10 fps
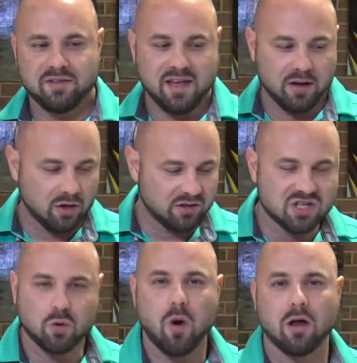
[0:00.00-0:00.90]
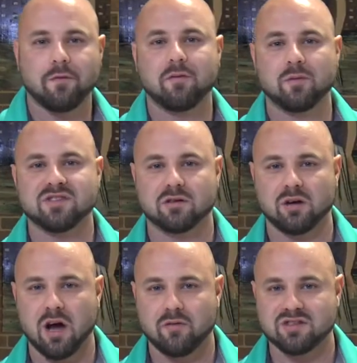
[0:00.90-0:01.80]
can disqualify from
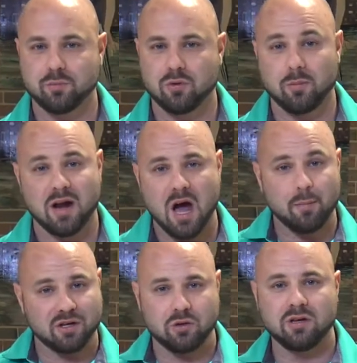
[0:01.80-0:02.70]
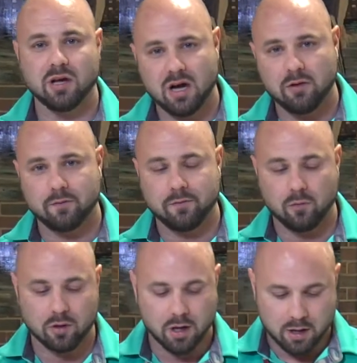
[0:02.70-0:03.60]
certain coverage and program, how much you can get covered
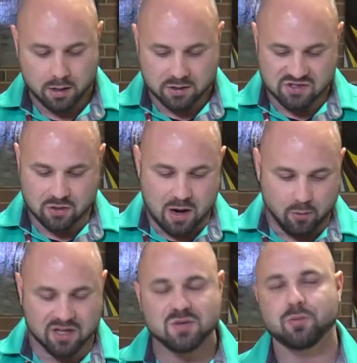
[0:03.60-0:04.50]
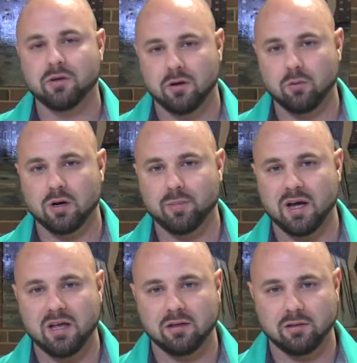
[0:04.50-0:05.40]
for. So I want to spread the word
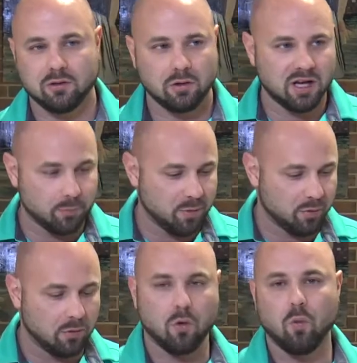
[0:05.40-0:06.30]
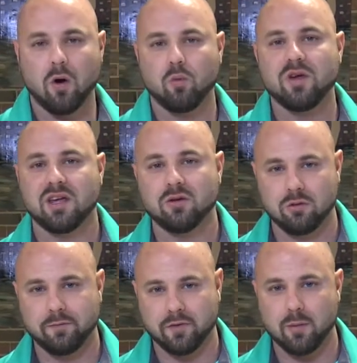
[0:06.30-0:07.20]
by, you know, letting people know what we can
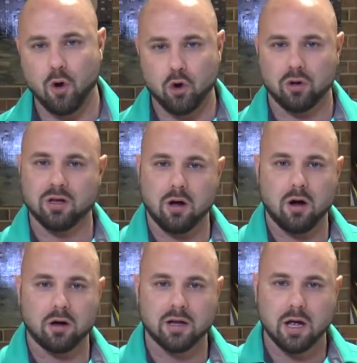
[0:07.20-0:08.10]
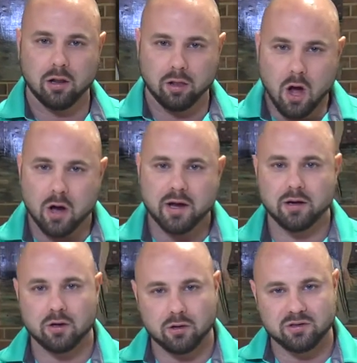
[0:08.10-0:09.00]
do for them early on, lock in
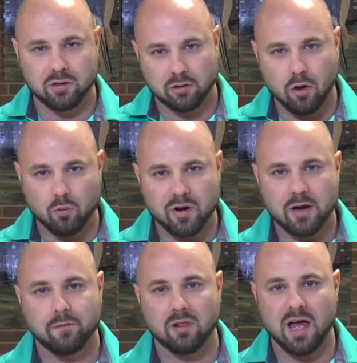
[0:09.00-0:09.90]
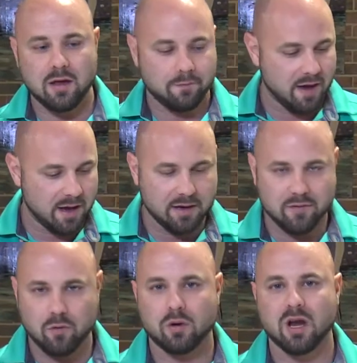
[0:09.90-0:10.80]
a good low rate for life, and
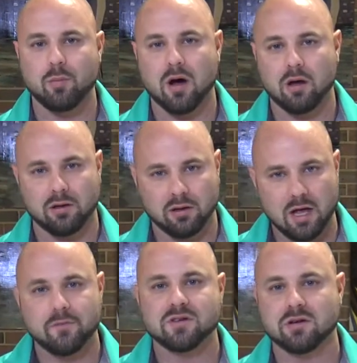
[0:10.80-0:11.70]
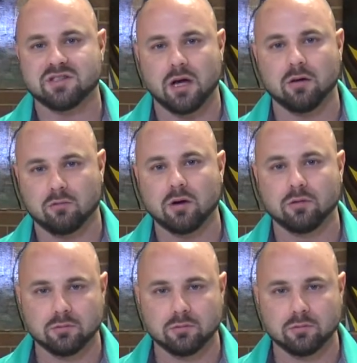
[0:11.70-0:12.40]
never worry about life insurance down the road.